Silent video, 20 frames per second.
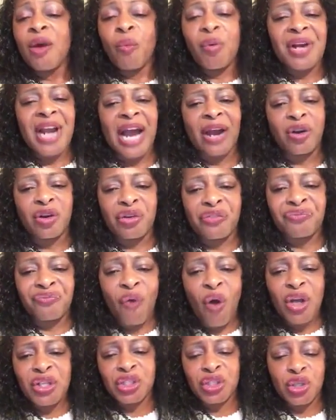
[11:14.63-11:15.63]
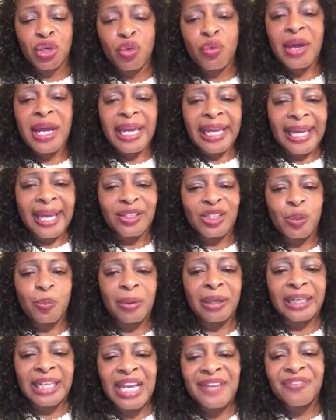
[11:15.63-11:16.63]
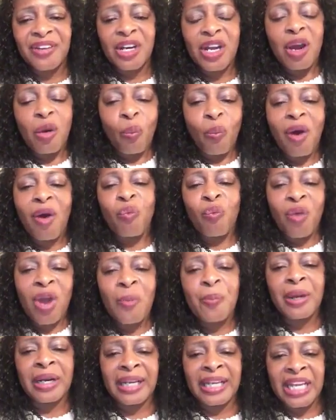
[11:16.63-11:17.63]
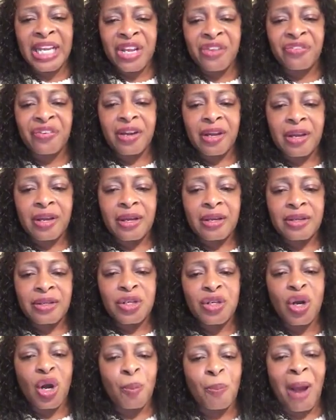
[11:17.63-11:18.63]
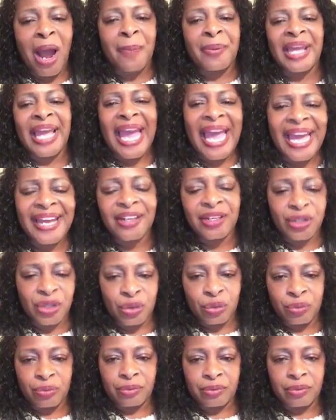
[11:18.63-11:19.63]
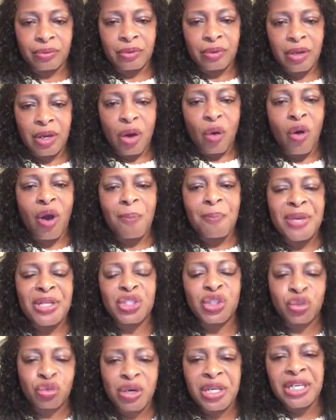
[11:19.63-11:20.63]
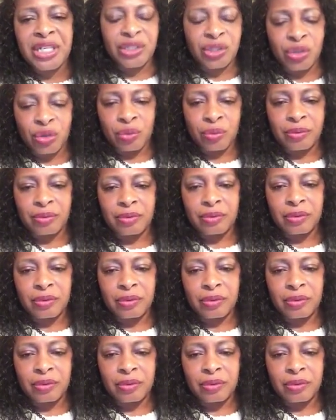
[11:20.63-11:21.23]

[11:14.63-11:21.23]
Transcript: We're not going to force you into believing what we believe, by beheading you or mistreating you.